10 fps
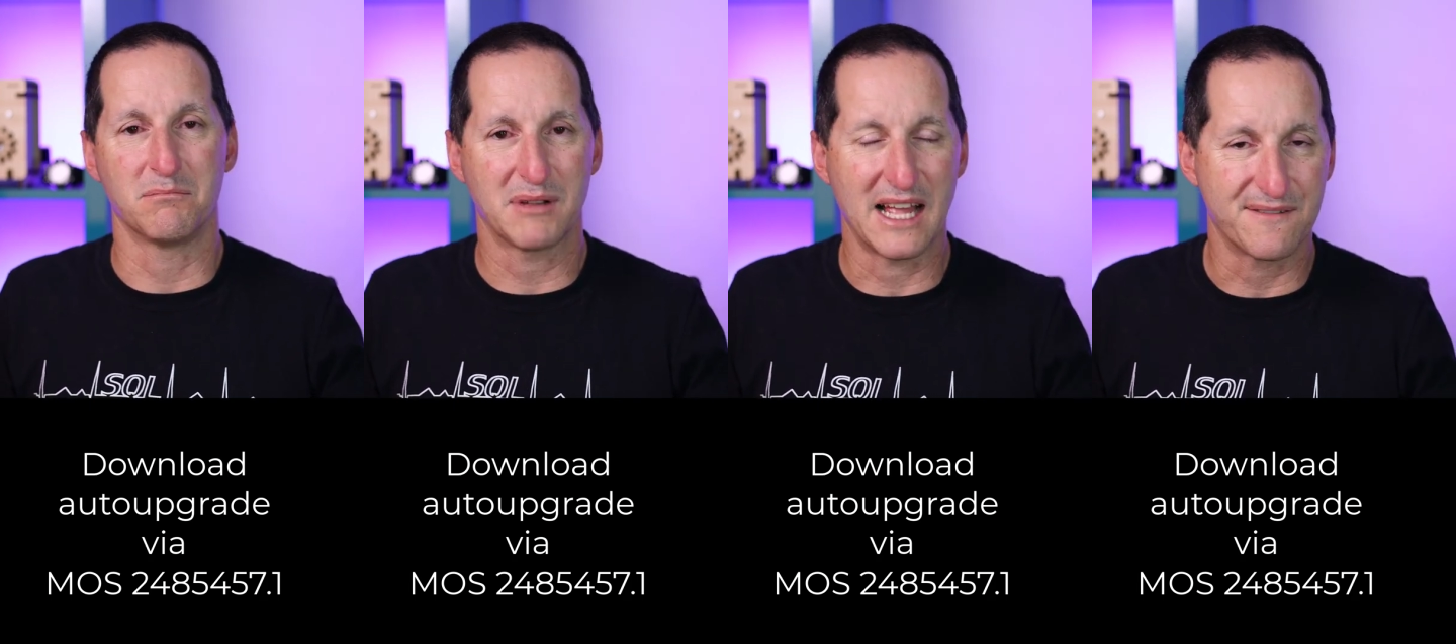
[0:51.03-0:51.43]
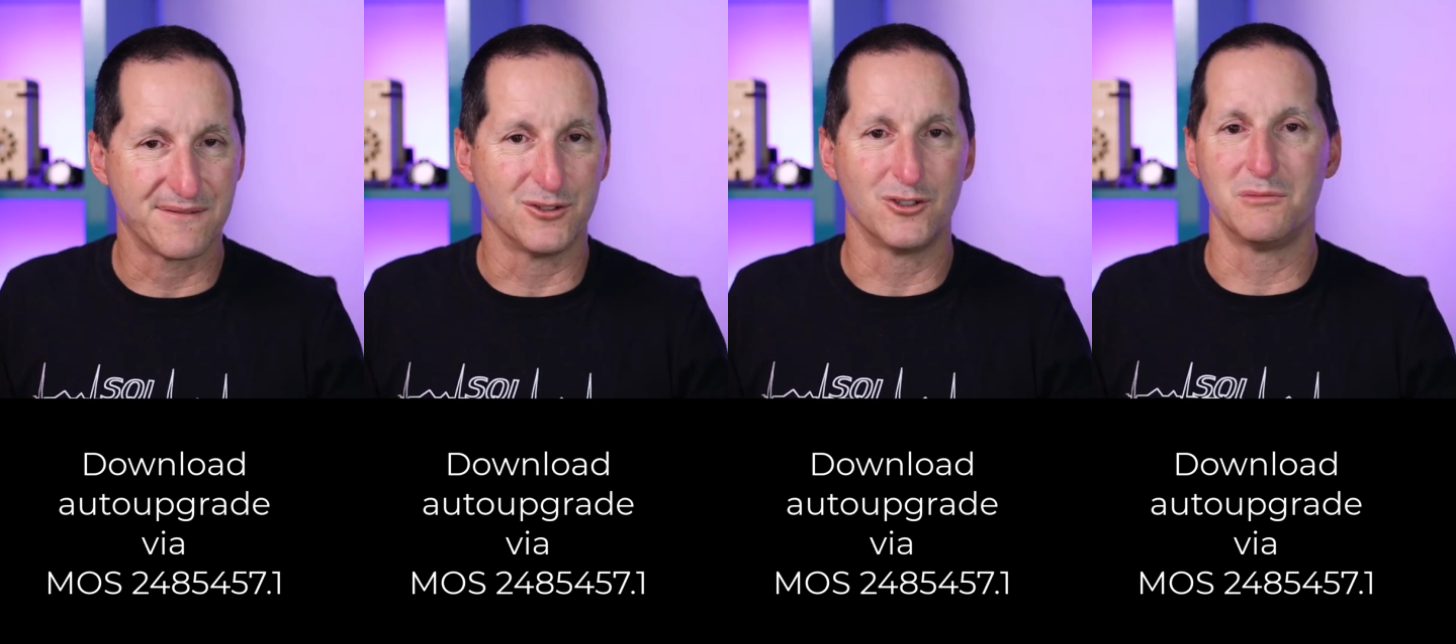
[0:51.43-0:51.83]

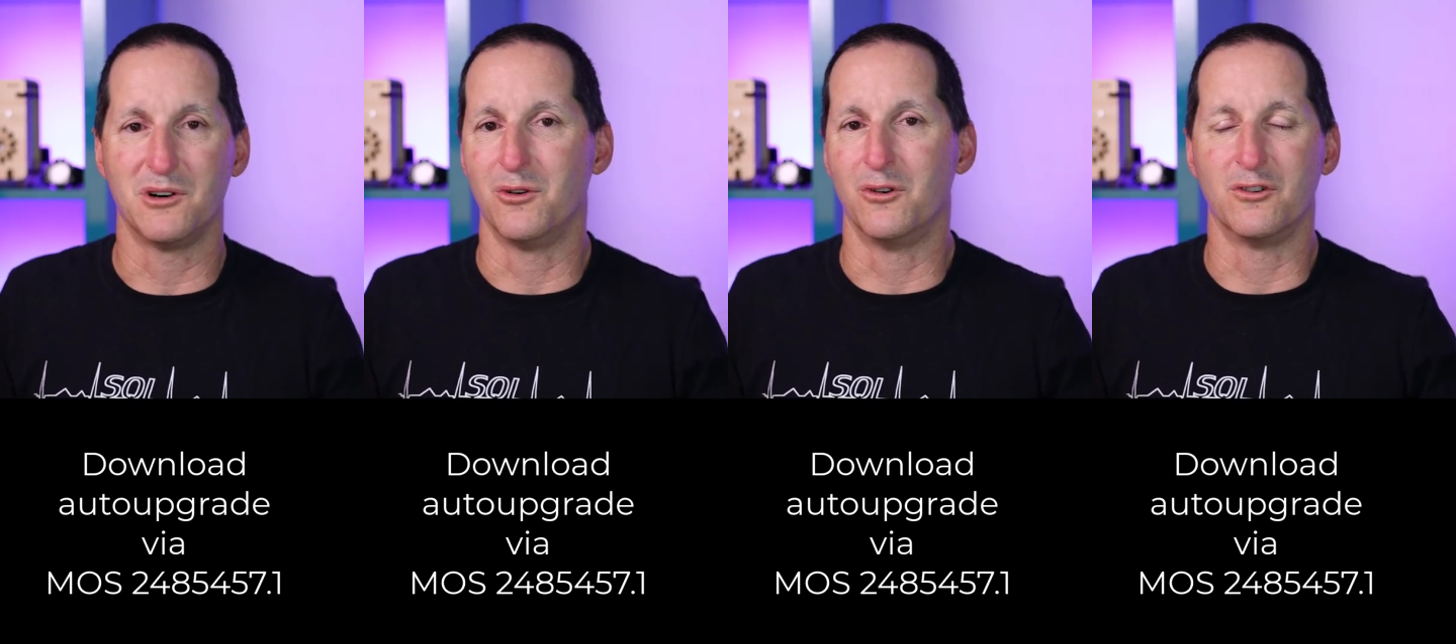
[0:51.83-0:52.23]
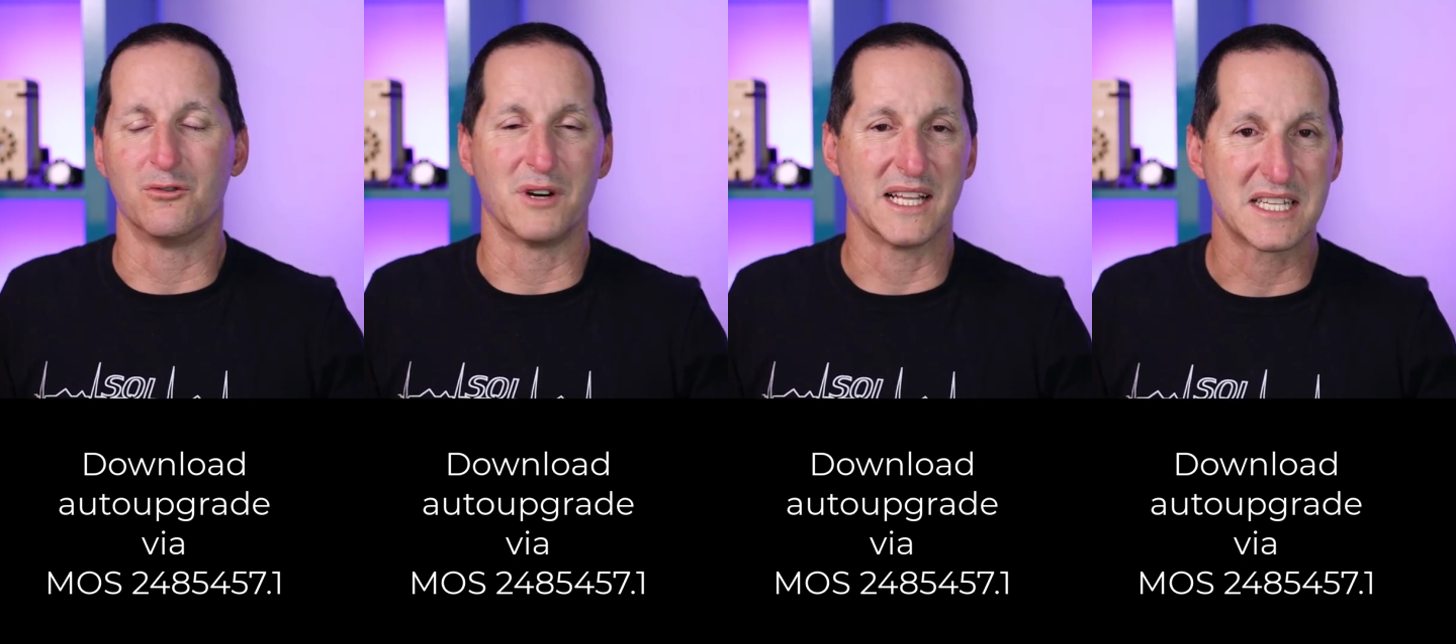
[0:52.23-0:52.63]
platform or
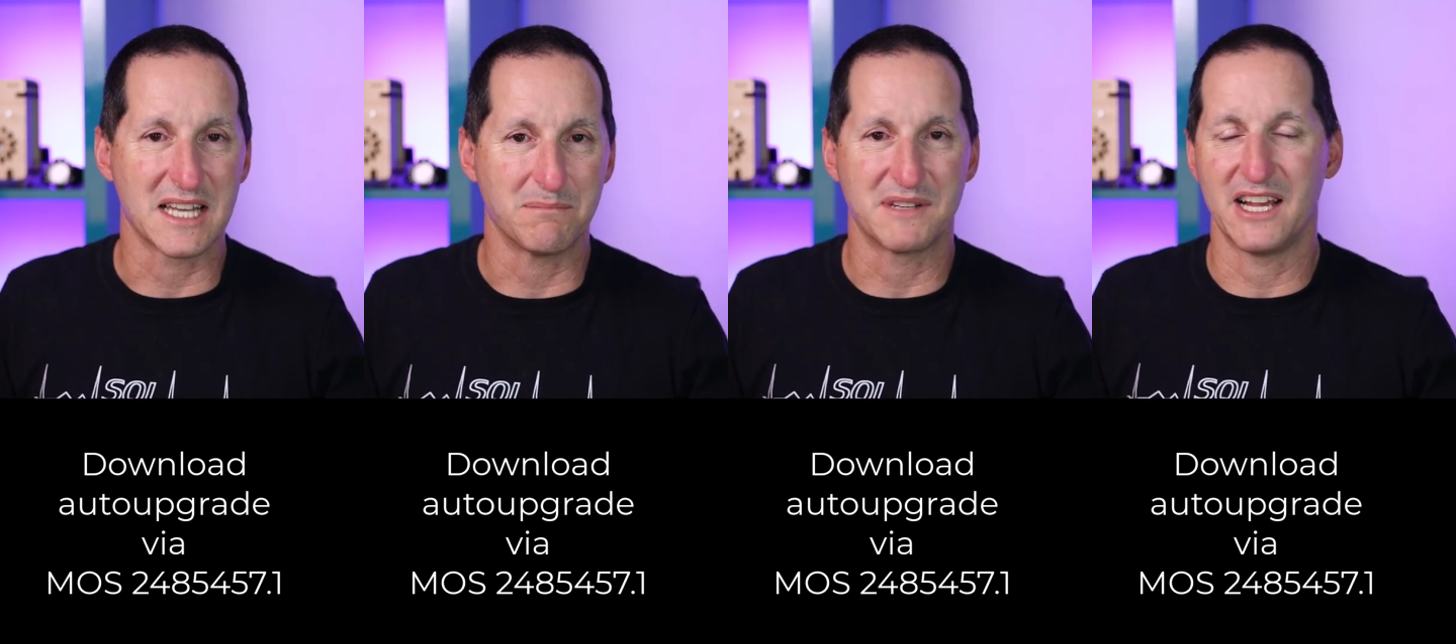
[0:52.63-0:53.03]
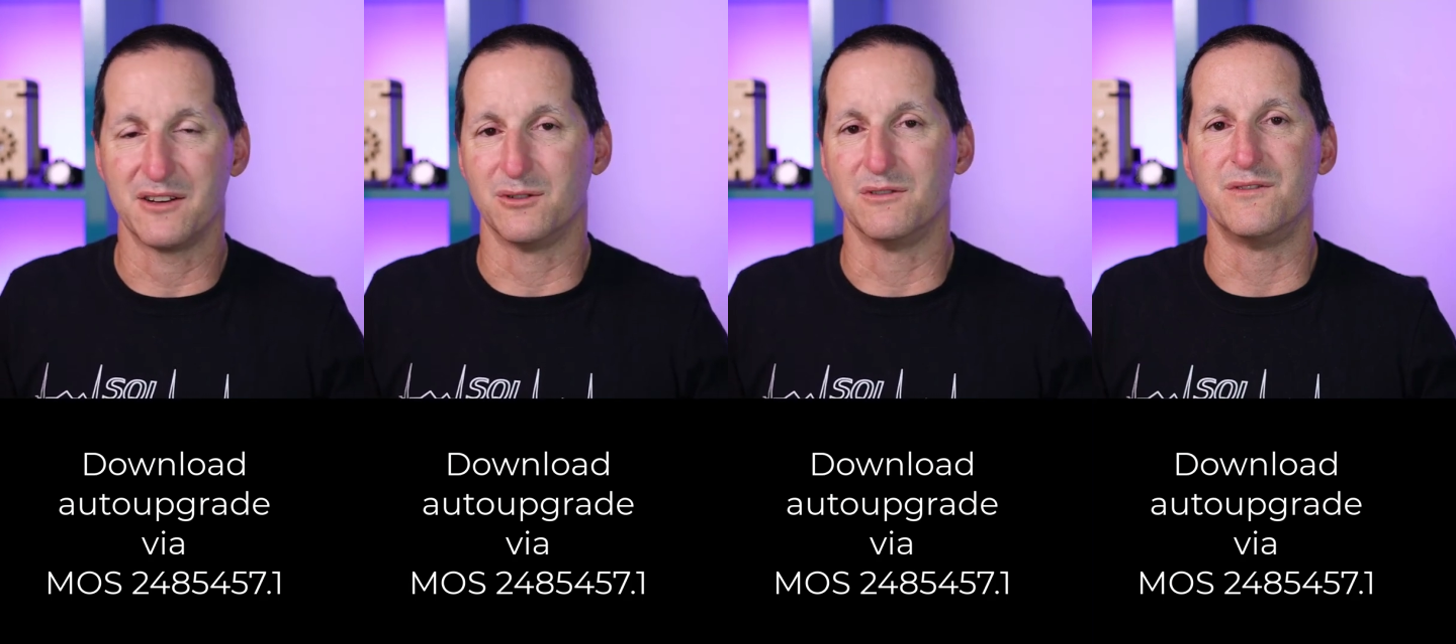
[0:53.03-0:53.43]
release update
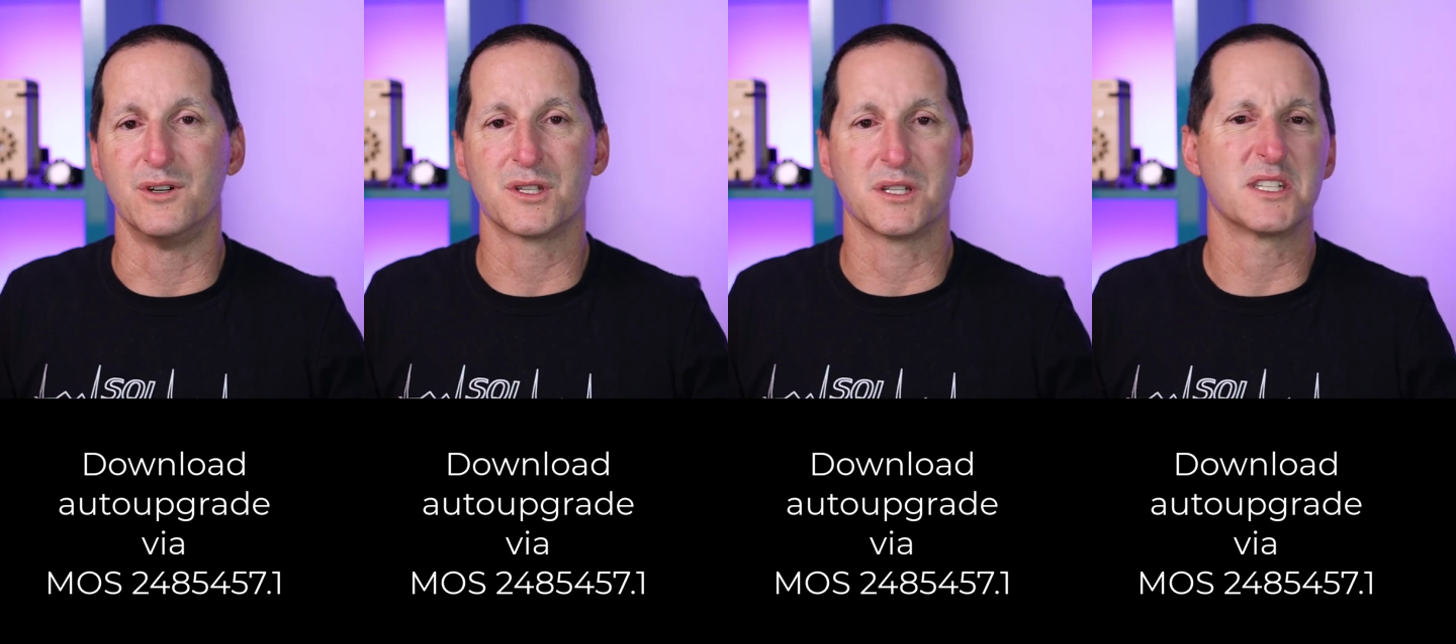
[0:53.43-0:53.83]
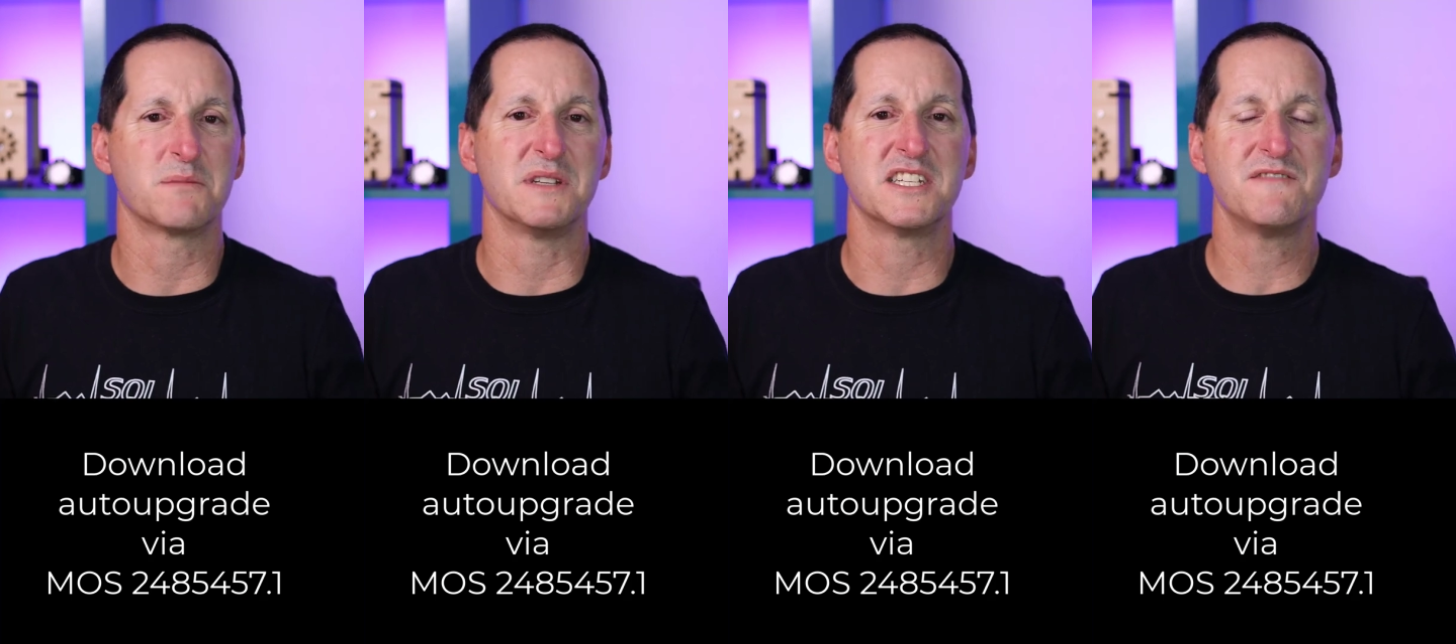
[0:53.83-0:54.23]
or version
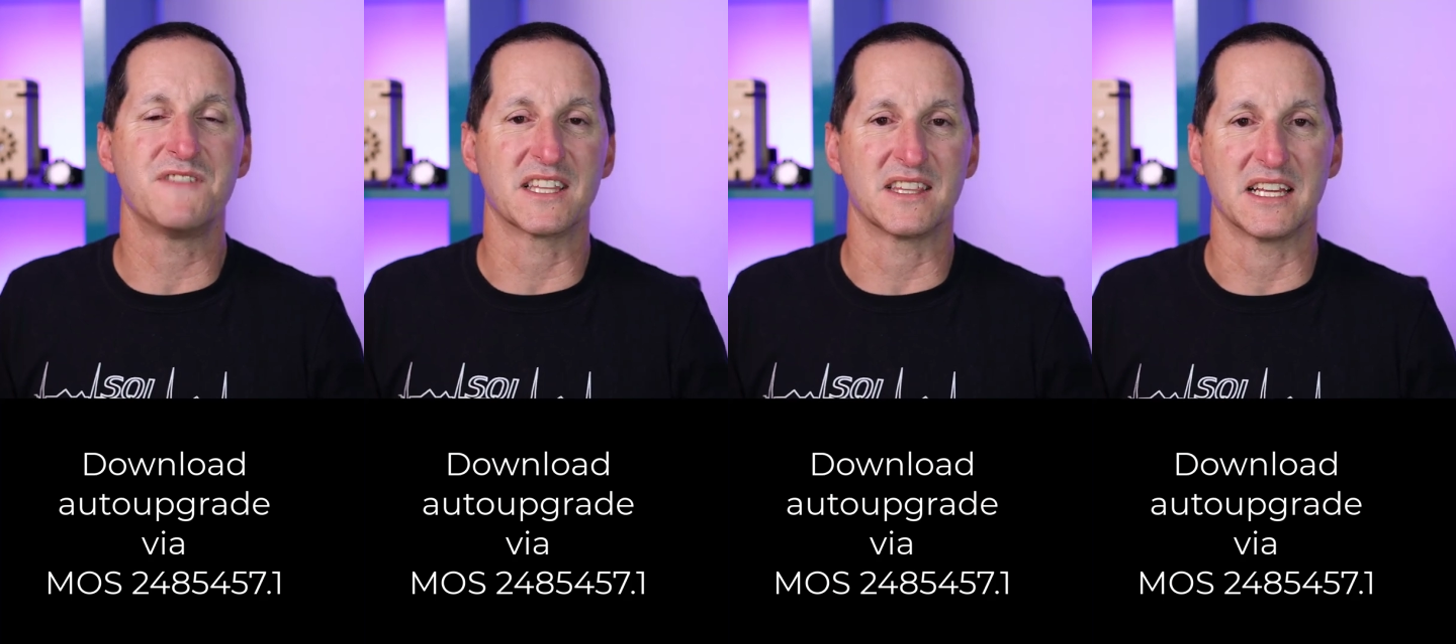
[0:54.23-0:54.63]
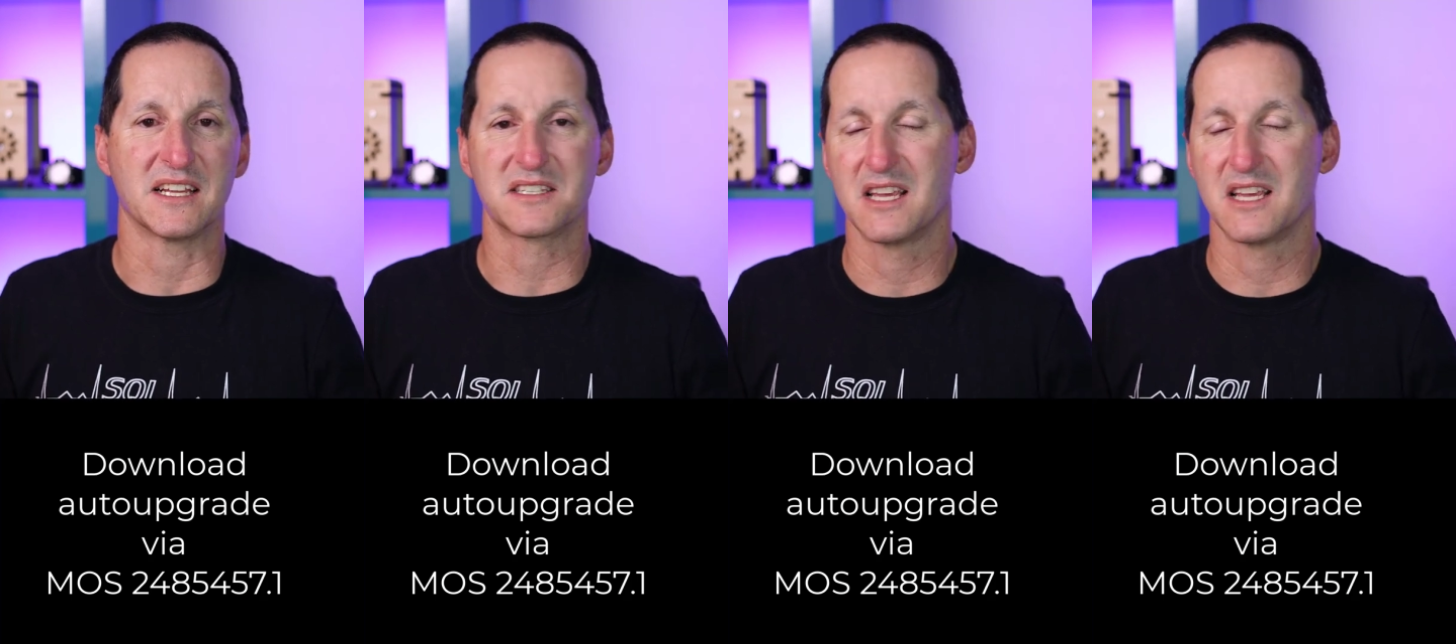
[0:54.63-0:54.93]
specific things